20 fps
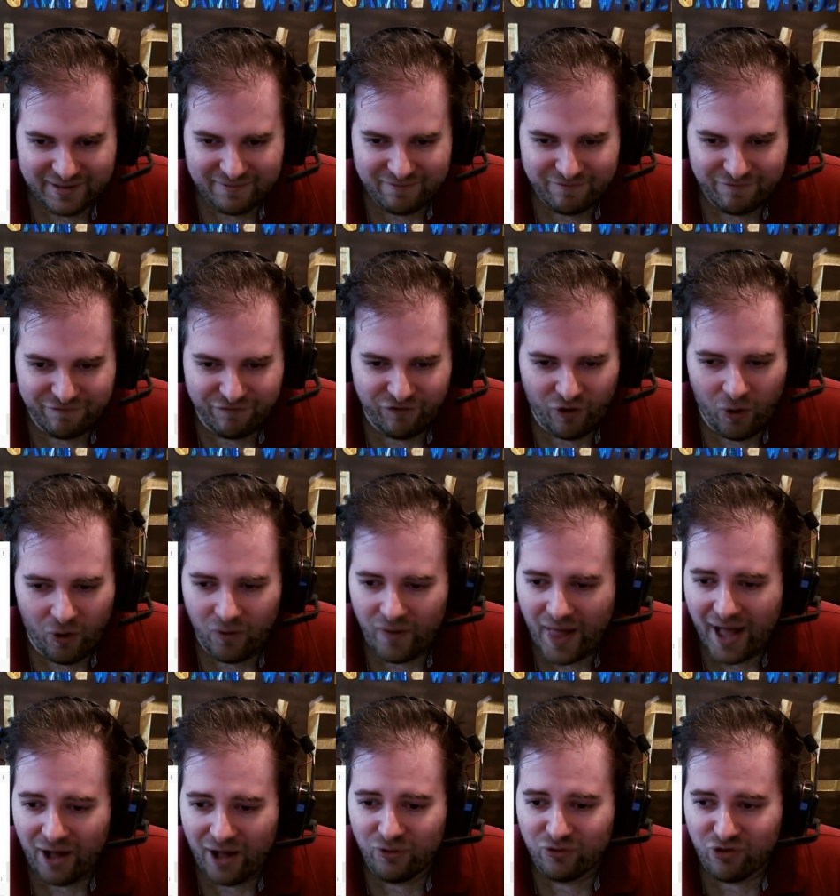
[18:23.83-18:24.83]
fall
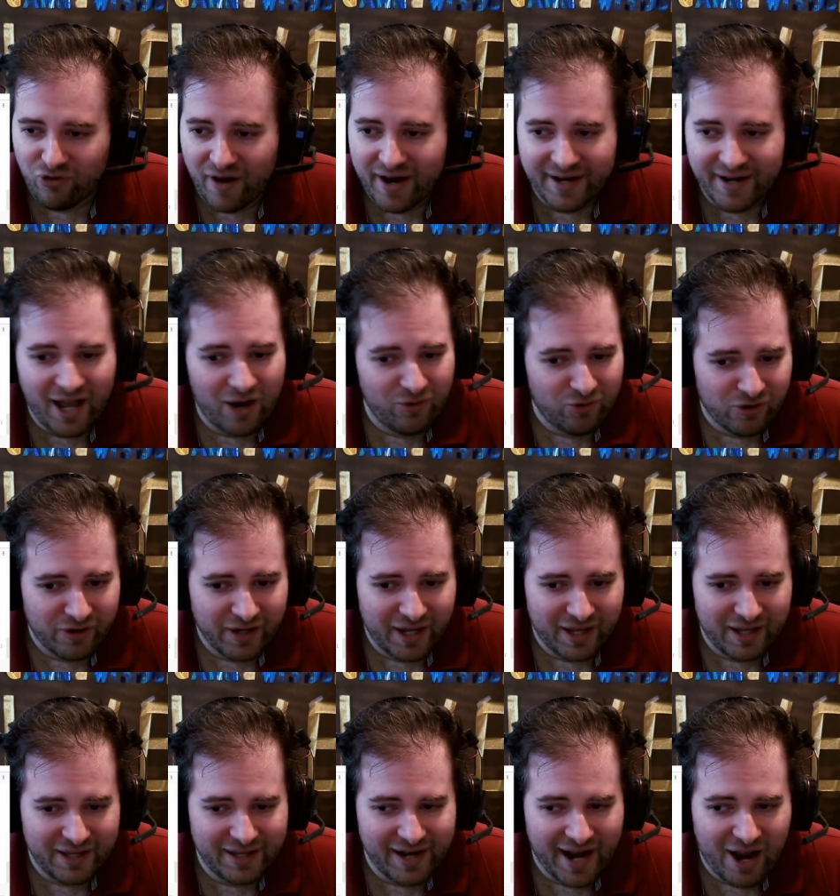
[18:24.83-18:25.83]
out right now. We're
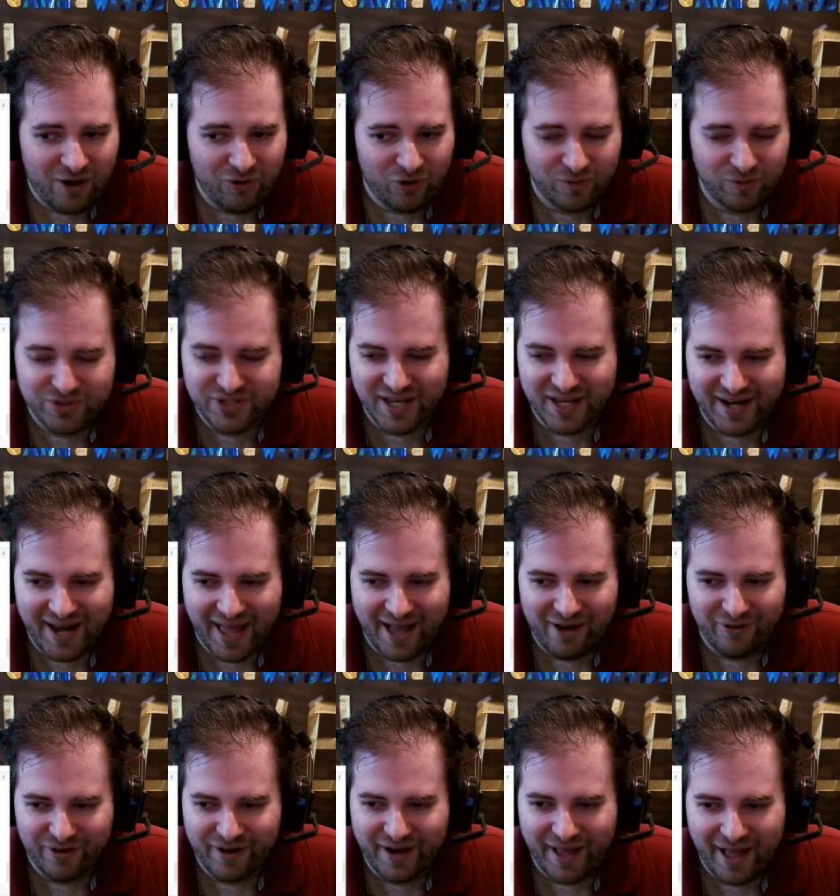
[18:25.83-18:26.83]
at an hour, almost an
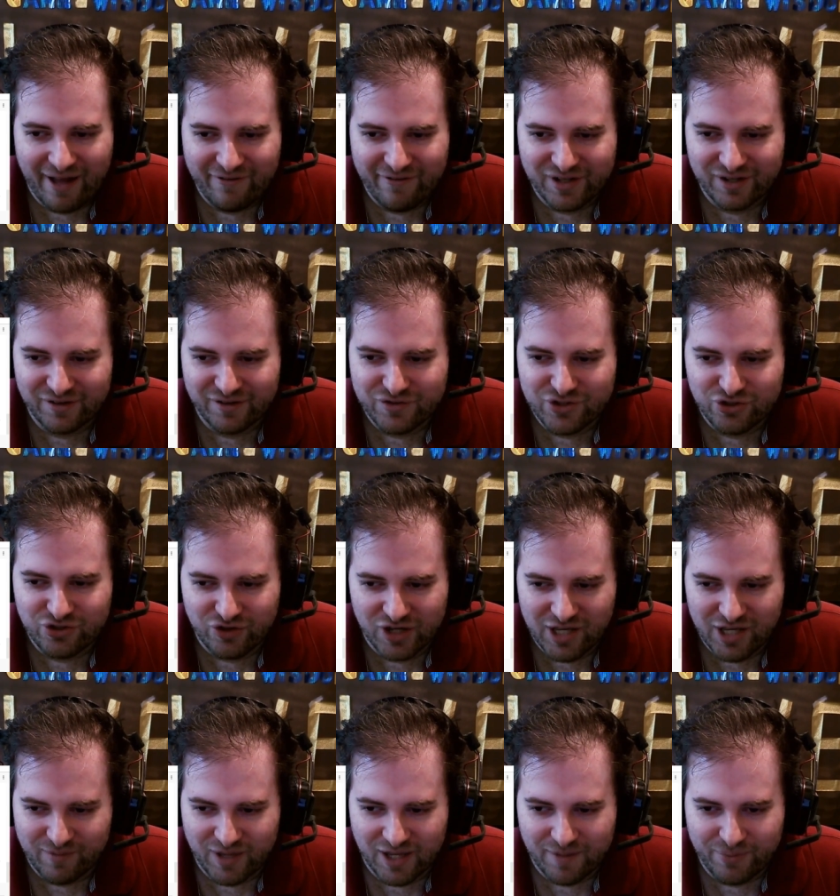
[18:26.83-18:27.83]
hour and a half in of
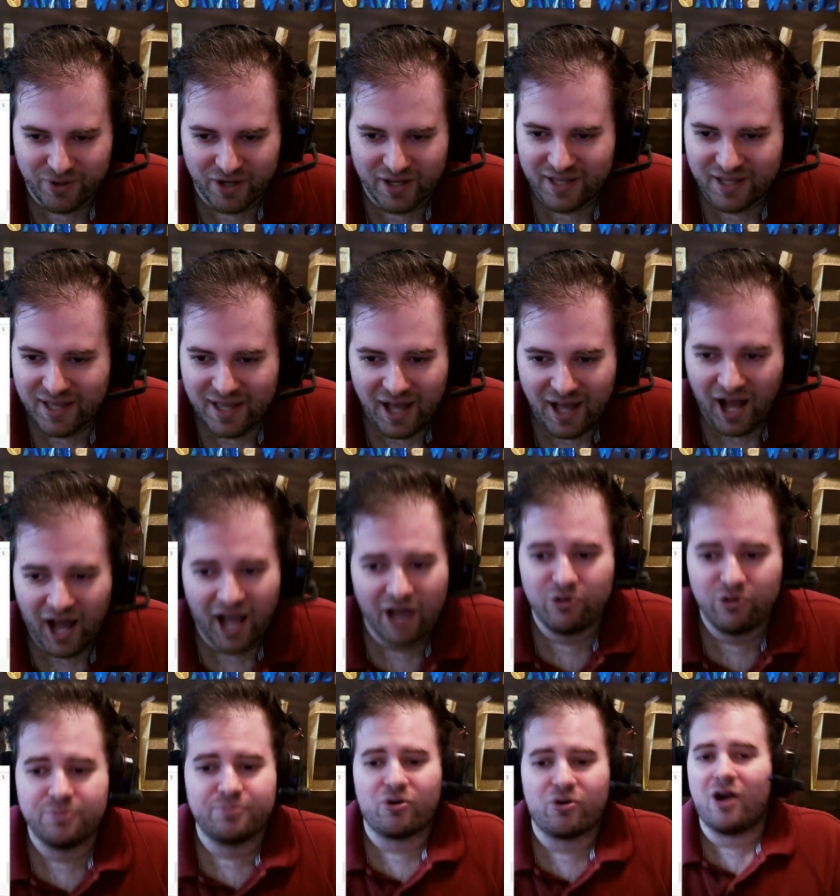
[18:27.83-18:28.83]
streaming, but I
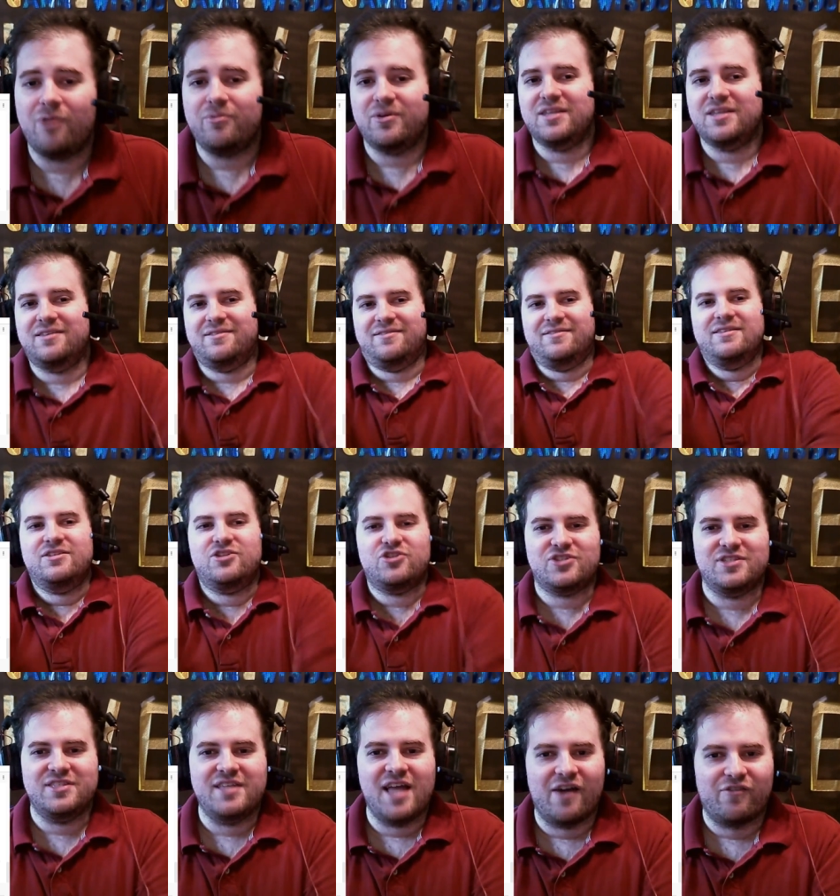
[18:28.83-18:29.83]
would probably
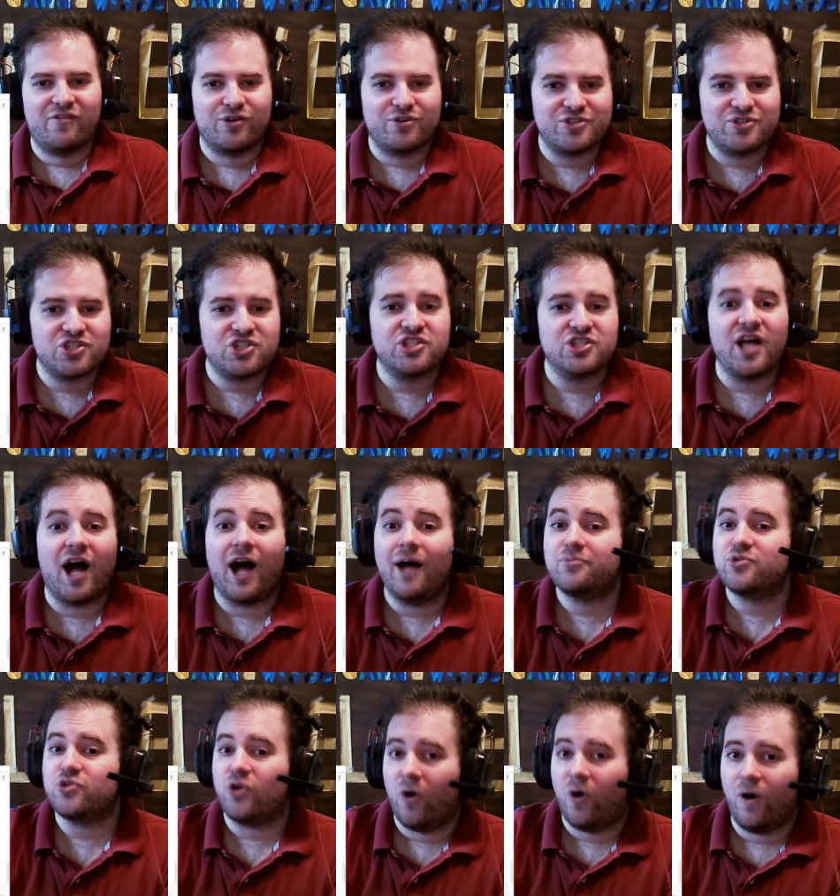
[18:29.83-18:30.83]
just never
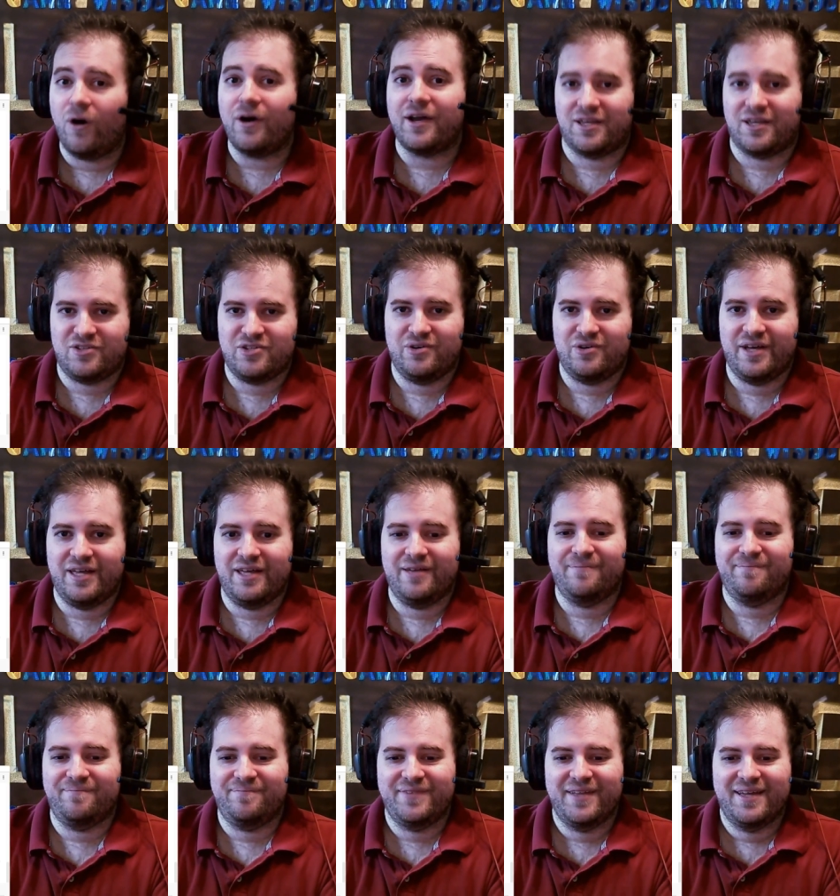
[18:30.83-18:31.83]
stop talking to
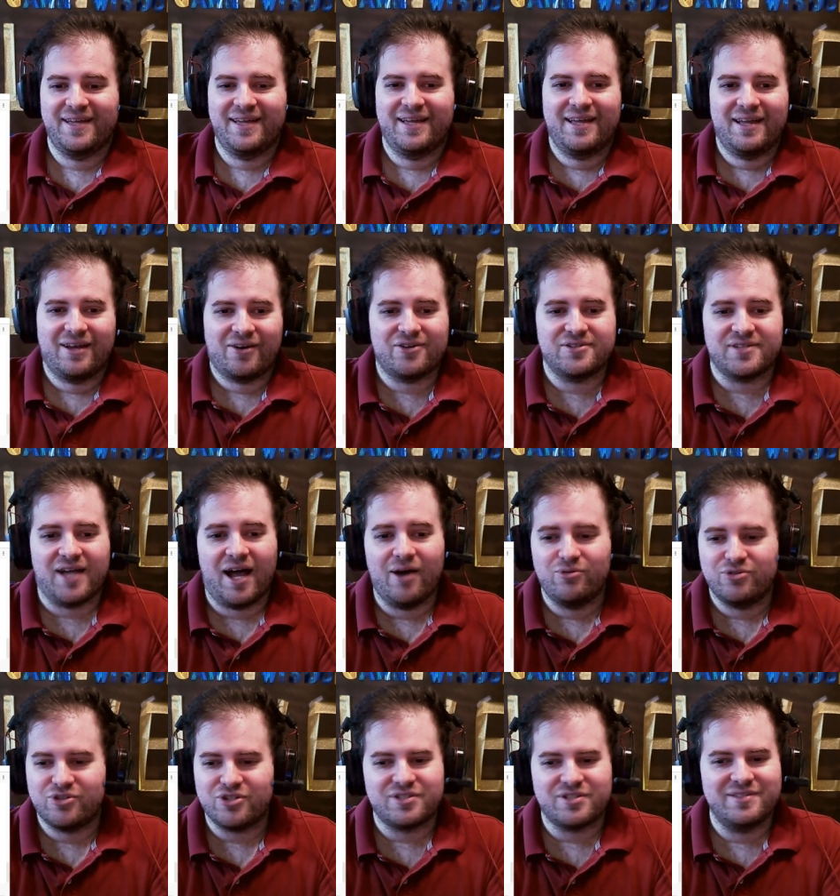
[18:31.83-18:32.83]
him, because I
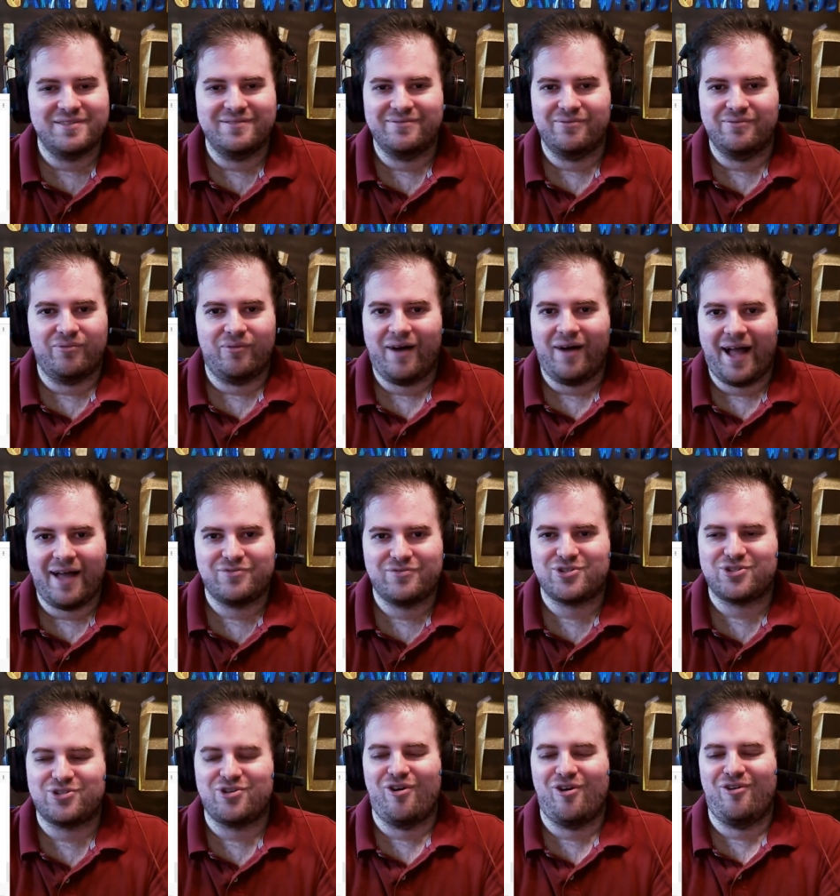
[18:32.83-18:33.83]
would just have
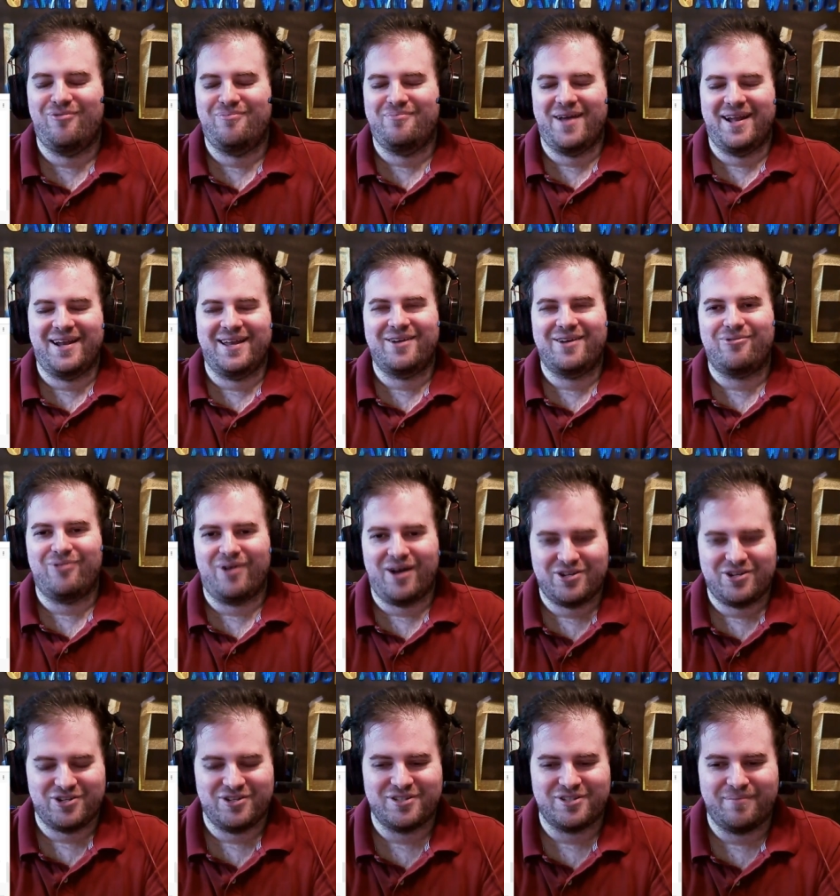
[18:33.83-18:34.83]
so many
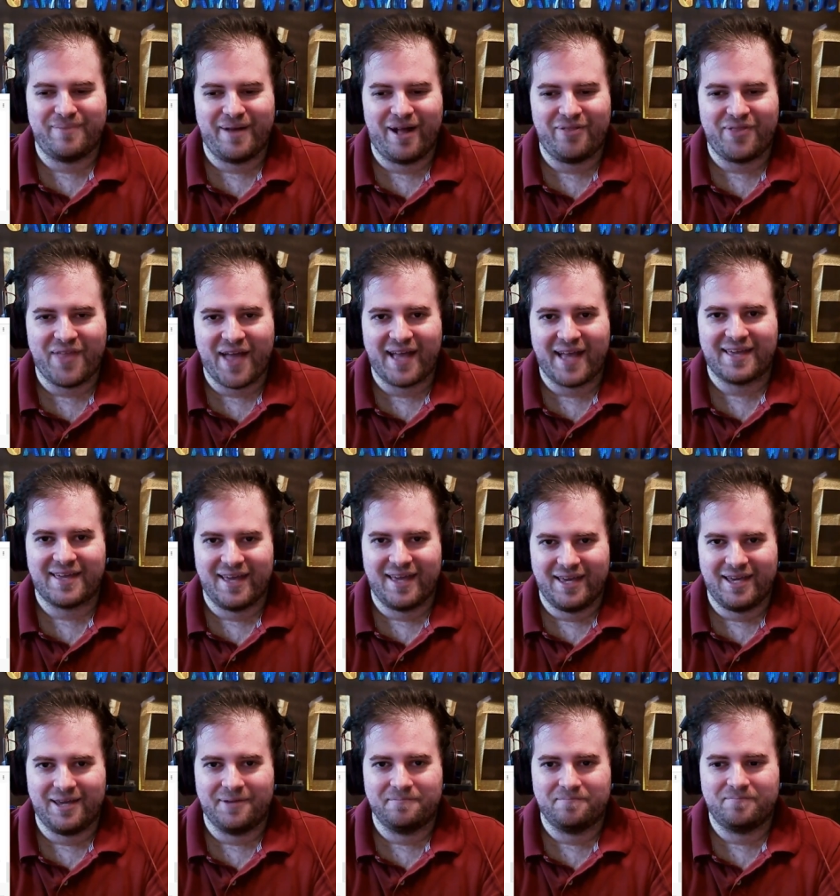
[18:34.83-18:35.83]
questions about that
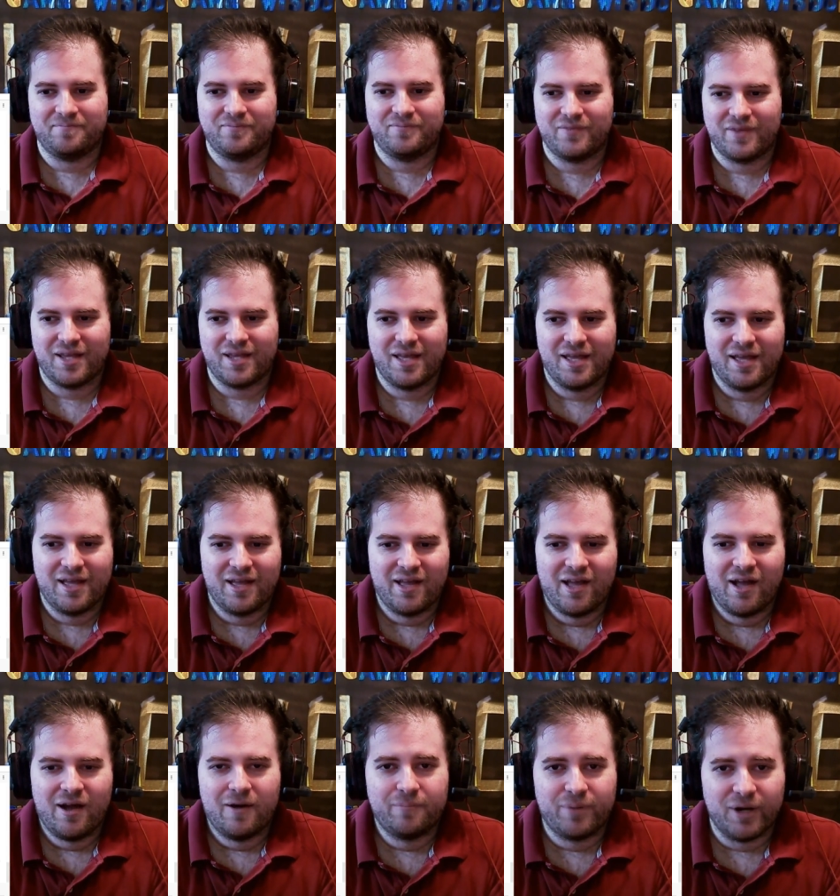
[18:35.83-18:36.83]
game.
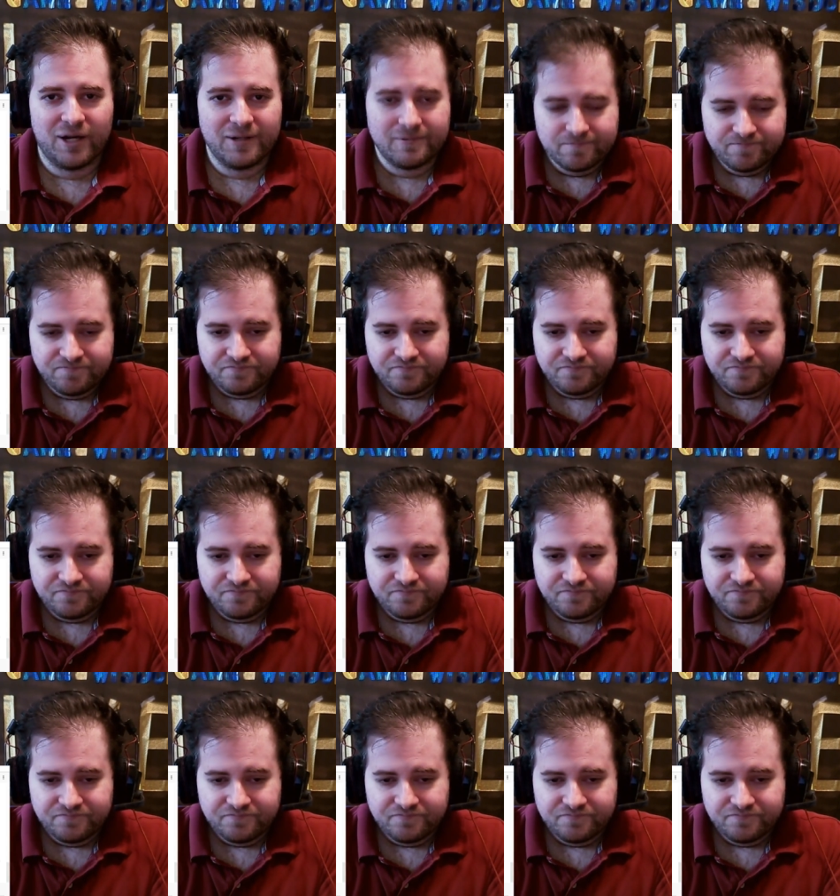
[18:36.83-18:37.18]
But